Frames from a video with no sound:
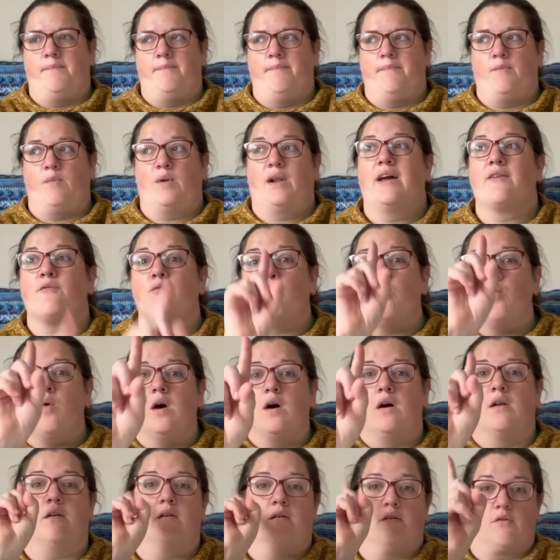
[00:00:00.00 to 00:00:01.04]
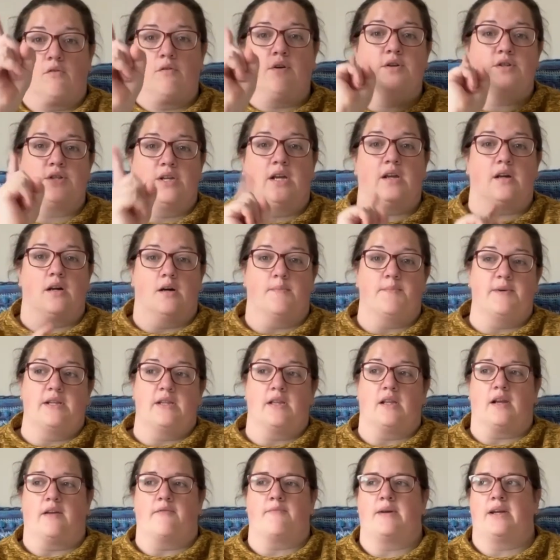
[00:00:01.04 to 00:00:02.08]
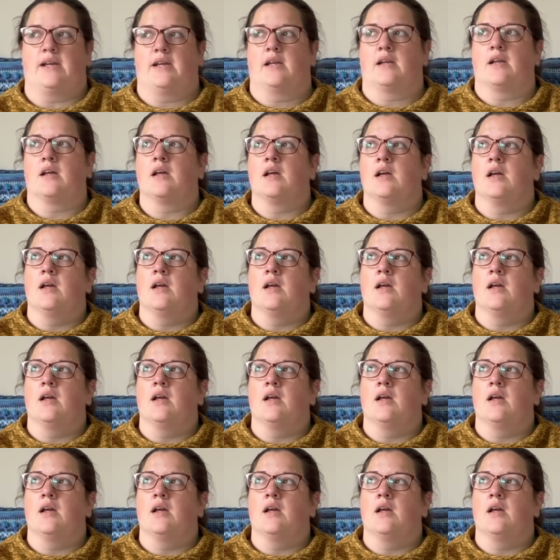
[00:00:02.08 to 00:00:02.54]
well, I have one crochet garment that I made.